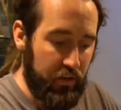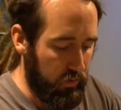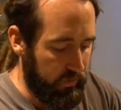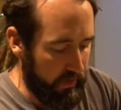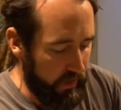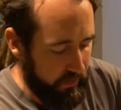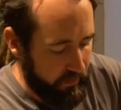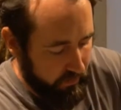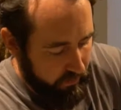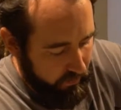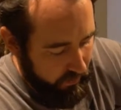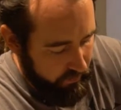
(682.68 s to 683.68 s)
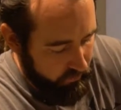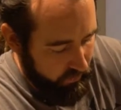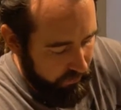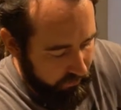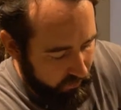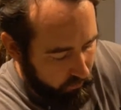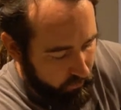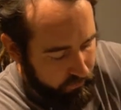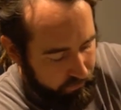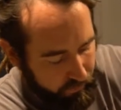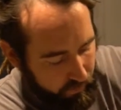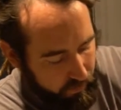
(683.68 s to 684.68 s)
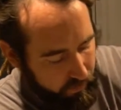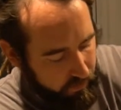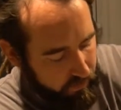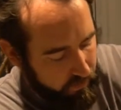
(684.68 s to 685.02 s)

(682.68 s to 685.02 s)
off again, and you'll end up with a